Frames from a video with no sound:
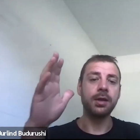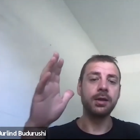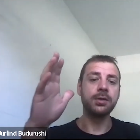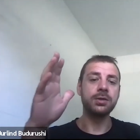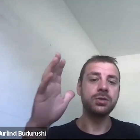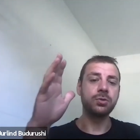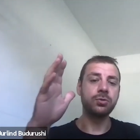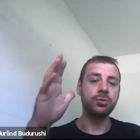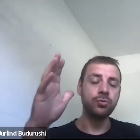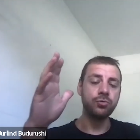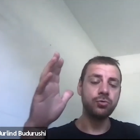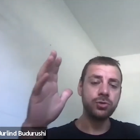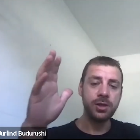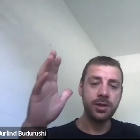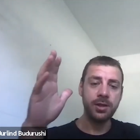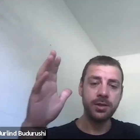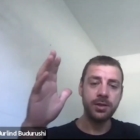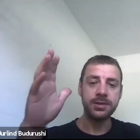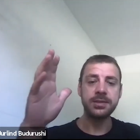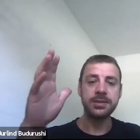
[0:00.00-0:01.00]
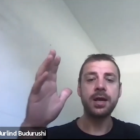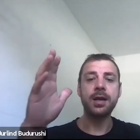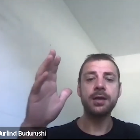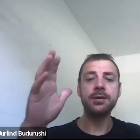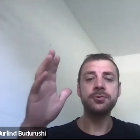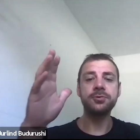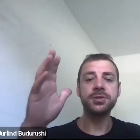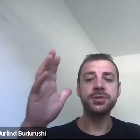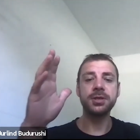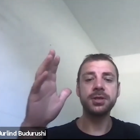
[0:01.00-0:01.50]
So usually this
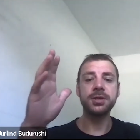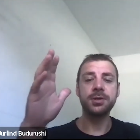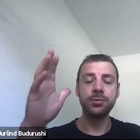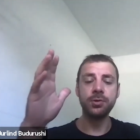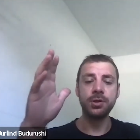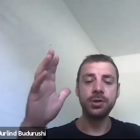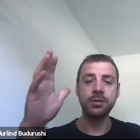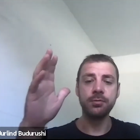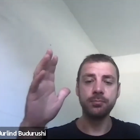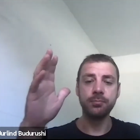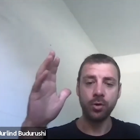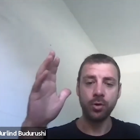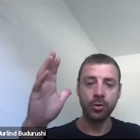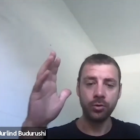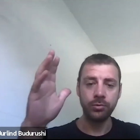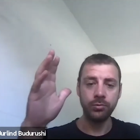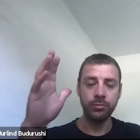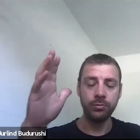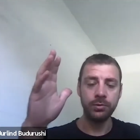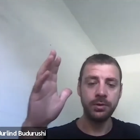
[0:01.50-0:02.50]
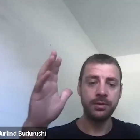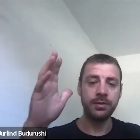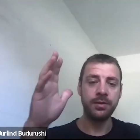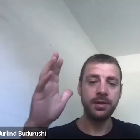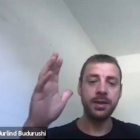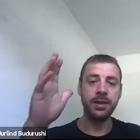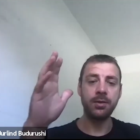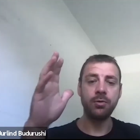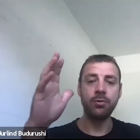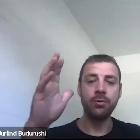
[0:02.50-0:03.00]
hardware security module,
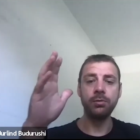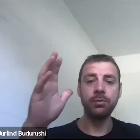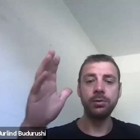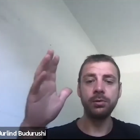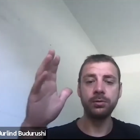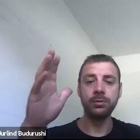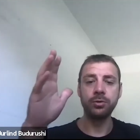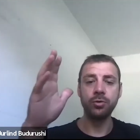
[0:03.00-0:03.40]
they all